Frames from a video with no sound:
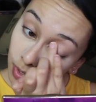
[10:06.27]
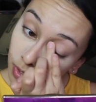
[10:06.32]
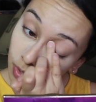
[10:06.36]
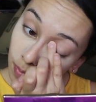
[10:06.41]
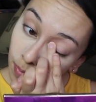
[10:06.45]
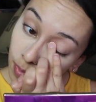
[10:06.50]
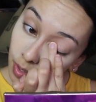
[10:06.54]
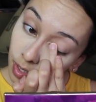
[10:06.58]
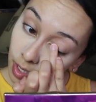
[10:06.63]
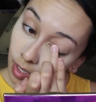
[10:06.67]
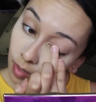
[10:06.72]

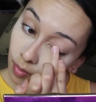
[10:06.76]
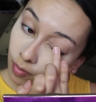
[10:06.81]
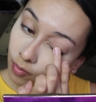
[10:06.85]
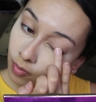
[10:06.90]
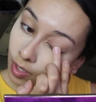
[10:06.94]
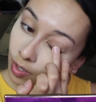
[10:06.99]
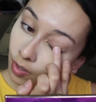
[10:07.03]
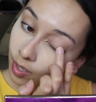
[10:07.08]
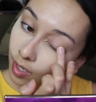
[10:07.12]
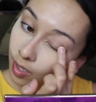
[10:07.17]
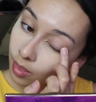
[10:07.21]
just putting a
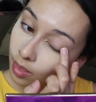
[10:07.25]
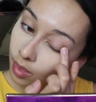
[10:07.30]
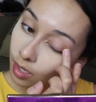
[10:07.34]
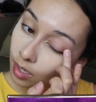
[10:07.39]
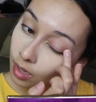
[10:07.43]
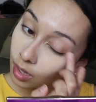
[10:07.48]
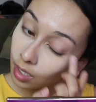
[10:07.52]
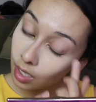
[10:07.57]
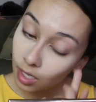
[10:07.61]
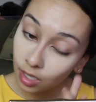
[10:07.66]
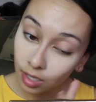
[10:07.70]
very
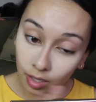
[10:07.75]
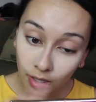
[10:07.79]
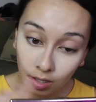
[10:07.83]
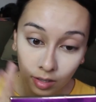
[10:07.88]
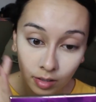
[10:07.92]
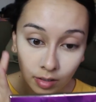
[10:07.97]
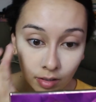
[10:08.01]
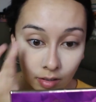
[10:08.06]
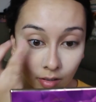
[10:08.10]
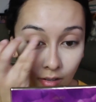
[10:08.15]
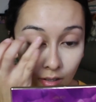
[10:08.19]
thin
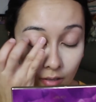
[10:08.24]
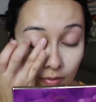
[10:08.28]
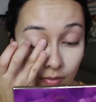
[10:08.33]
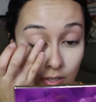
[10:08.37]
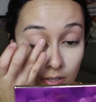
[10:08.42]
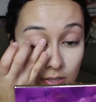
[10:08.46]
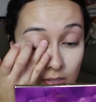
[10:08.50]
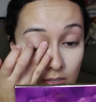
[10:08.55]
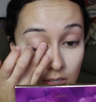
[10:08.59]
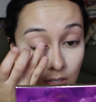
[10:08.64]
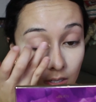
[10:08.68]
layer of
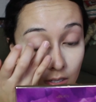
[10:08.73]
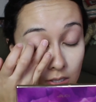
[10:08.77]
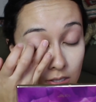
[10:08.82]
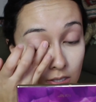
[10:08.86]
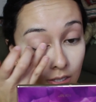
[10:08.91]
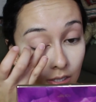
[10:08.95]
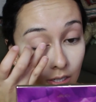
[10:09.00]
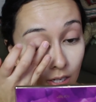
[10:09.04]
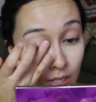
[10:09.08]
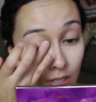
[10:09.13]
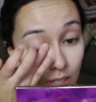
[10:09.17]
concealer
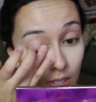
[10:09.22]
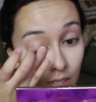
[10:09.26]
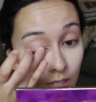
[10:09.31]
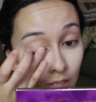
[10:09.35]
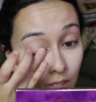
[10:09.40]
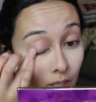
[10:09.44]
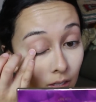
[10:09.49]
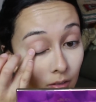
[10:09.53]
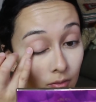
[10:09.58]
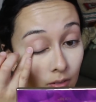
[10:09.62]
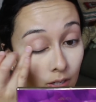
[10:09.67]
to kind of
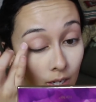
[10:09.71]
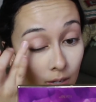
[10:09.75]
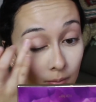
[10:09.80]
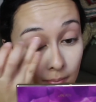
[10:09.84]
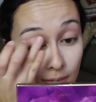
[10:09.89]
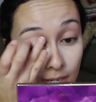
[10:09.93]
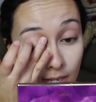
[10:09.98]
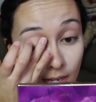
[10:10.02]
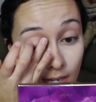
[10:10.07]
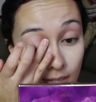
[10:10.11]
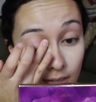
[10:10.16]
even out
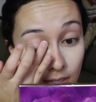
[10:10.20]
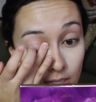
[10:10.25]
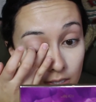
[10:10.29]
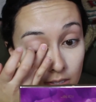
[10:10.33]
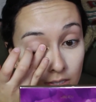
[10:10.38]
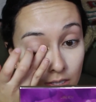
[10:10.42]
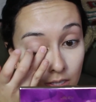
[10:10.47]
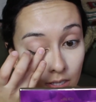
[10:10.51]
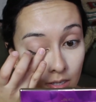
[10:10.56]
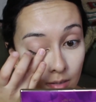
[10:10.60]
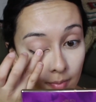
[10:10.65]
my
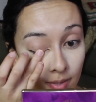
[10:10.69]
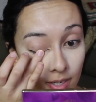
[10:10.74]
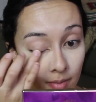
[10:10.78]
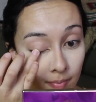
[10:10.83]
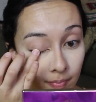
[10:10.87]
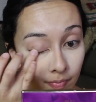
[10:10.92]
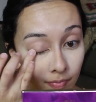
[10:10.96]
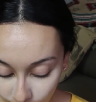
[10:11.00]
eyelids a little bit,